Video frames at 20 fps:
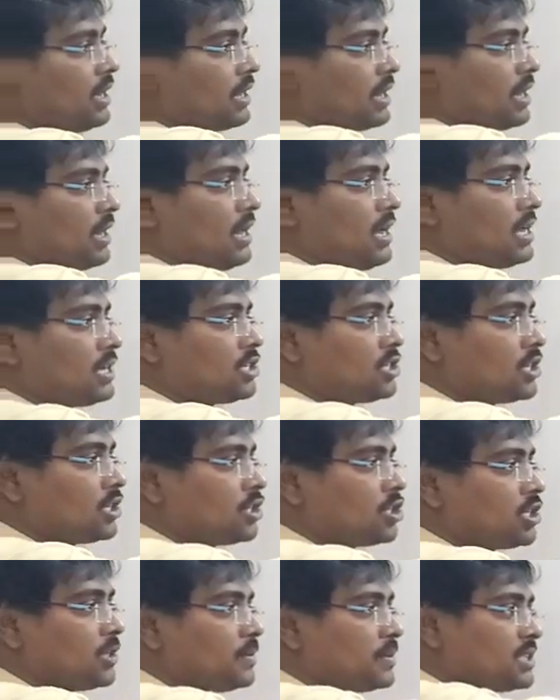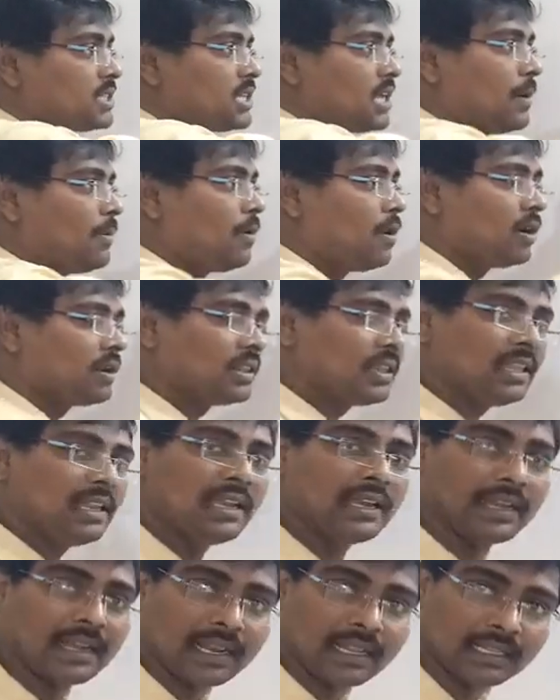the relationships among the
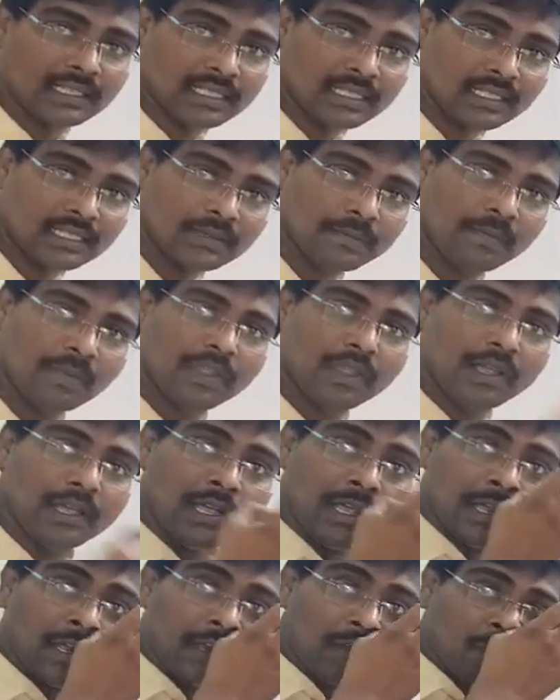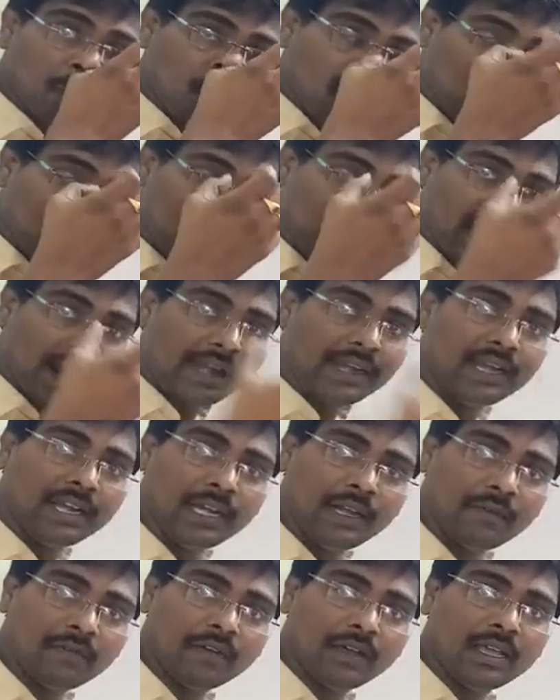letters. If you are
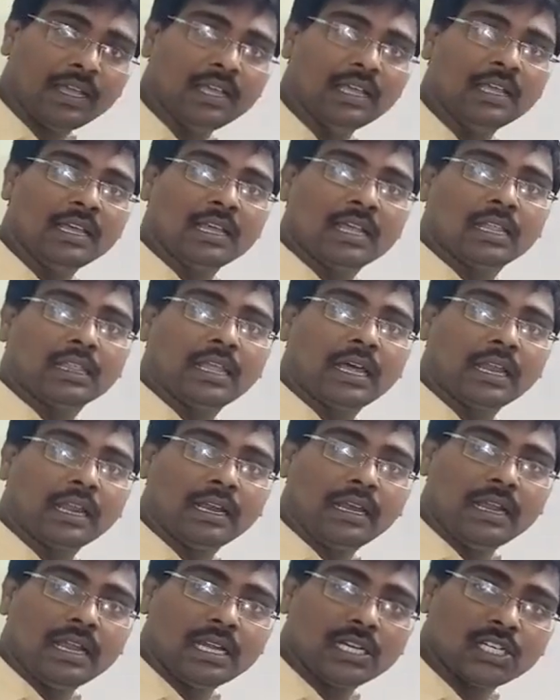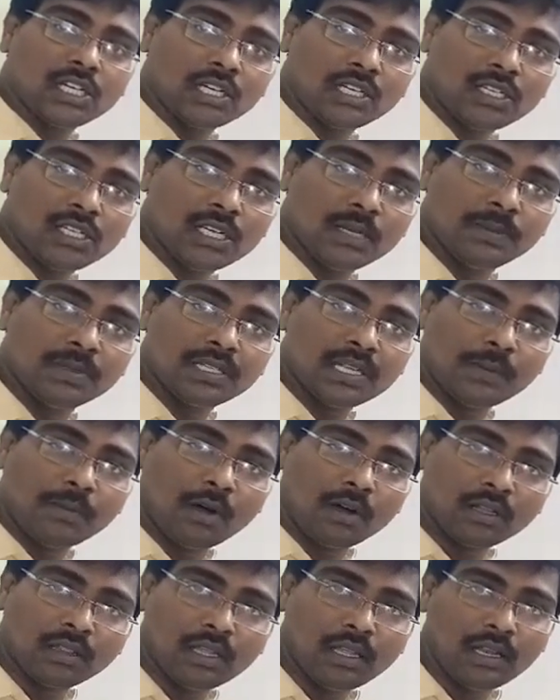identifying the relationships
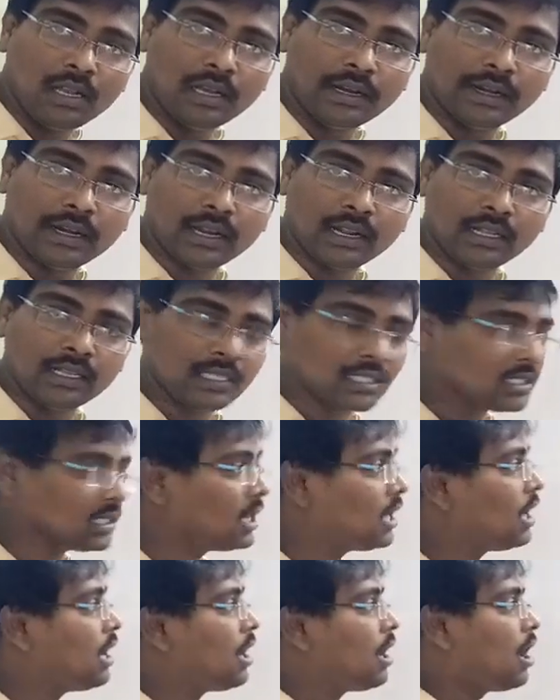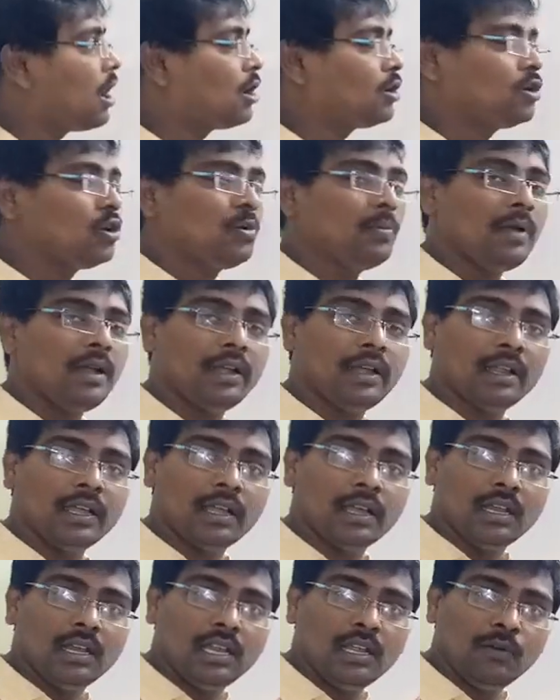among the letters,
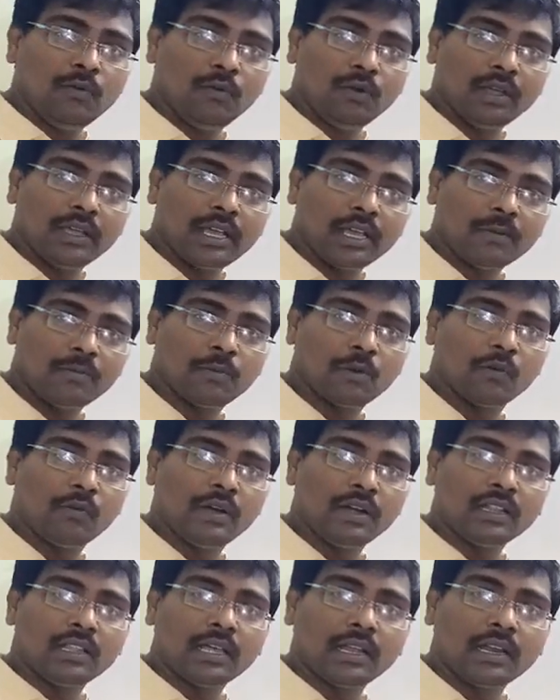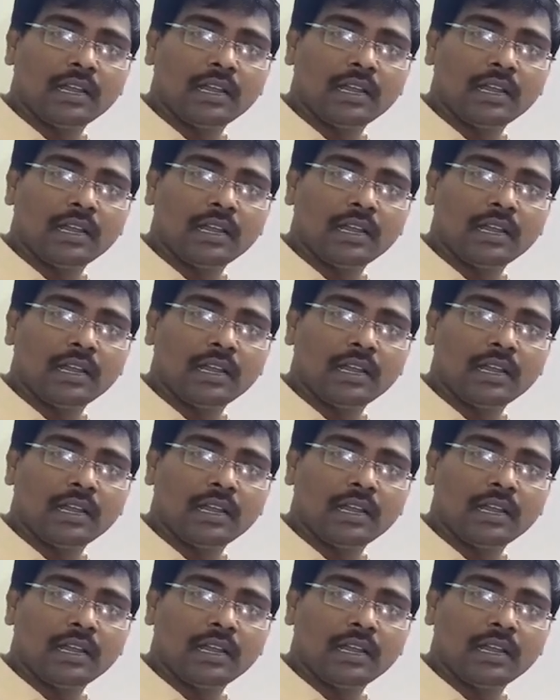automatically we can provide the